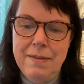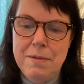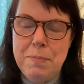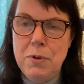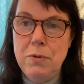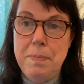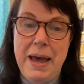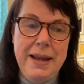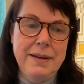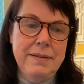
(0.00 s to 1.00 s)
the ball
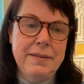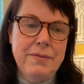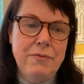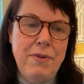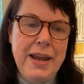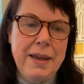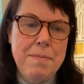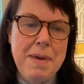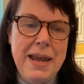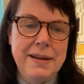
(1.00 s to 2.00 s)
band
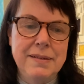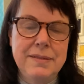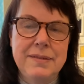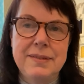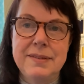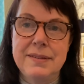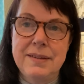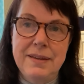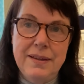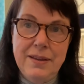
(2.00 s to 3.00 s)
recommends
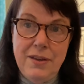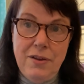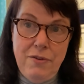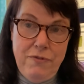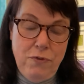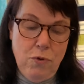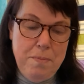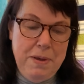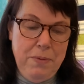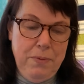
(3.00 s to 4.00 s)
a
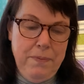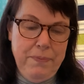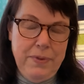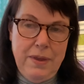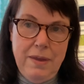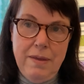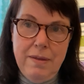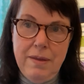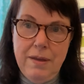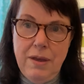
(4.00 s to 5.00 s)
4mm
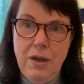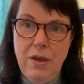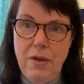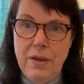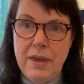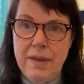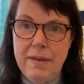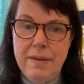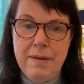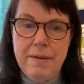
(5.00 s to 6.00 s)
hook,
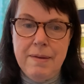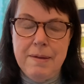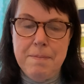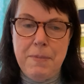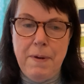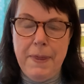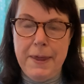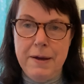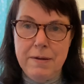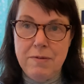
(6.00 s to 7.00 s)
but
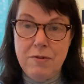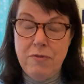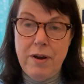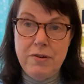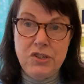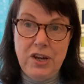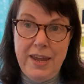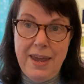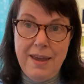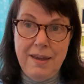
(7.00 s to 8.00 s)
I'm
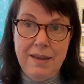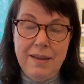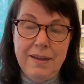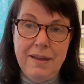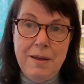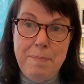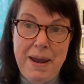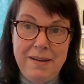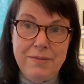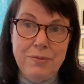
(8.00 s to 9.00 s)
crocheting a
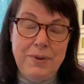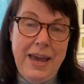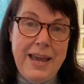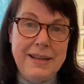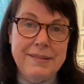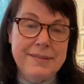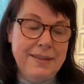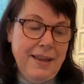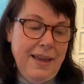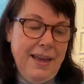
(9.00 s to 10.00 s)
pencil case
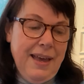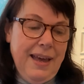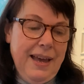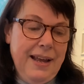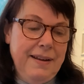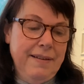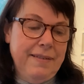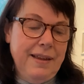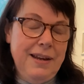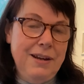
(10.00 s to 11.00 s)
and
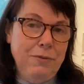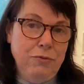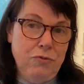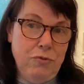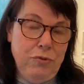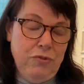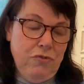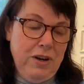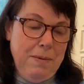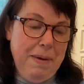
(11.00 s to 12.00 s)
a little
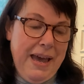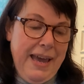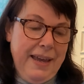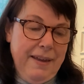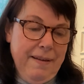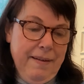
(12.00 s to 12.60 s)
drawstring bag.